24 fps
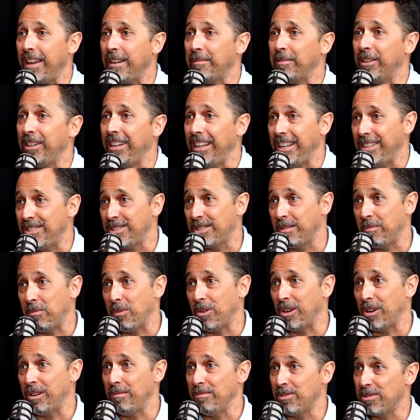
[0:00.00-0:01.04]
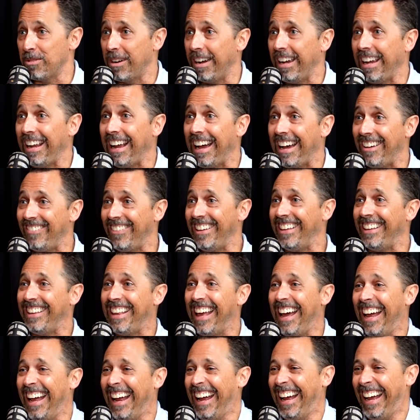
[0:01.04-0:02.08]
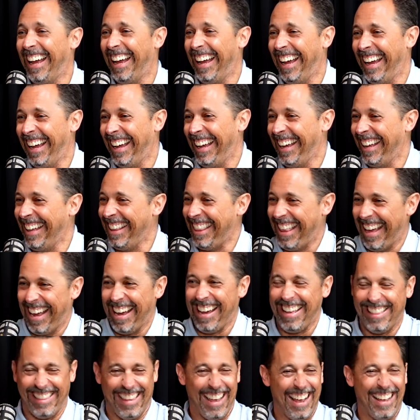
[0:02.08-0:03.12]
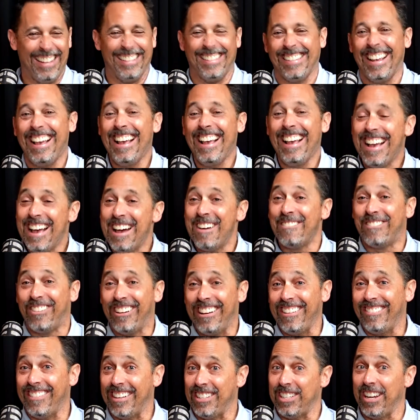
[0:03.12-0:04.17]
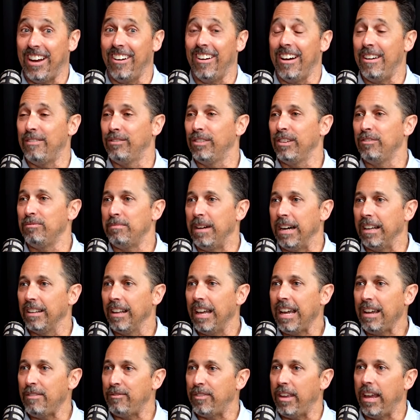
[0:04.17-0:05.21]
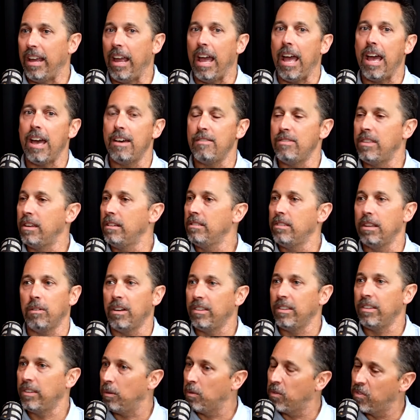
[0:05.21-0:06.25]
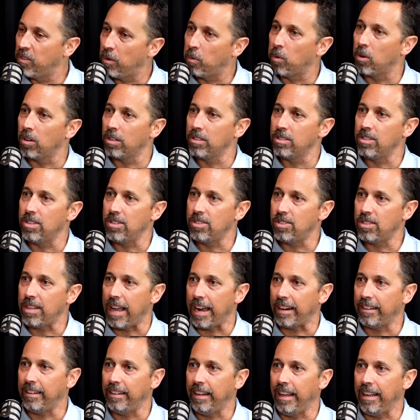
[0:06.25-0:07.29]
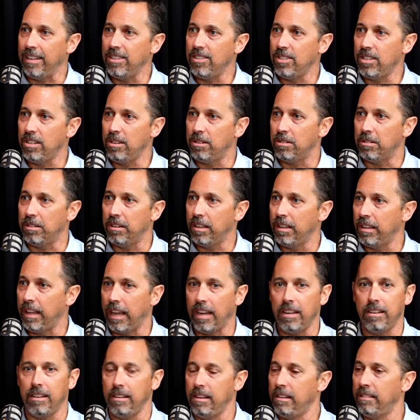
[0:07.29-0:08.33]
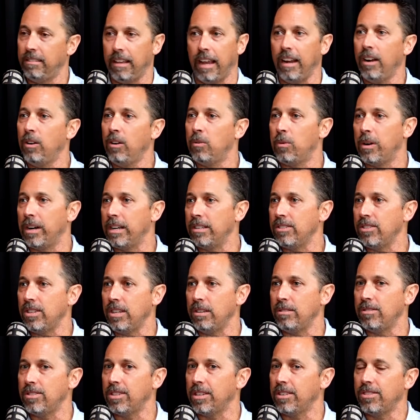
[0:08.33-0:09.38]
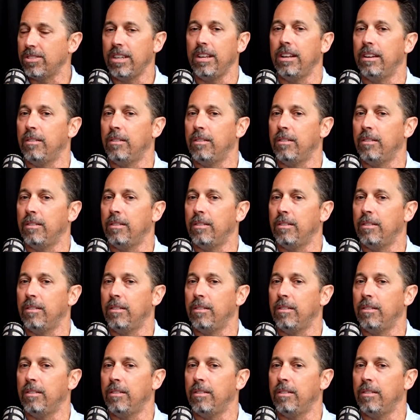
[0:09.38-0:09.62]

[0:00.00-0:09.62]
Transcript: I'm going to eat some worms, right? I mean. That's pretty much how I've lived my life. That the world's just stacked against you. They don't want to see you succeed.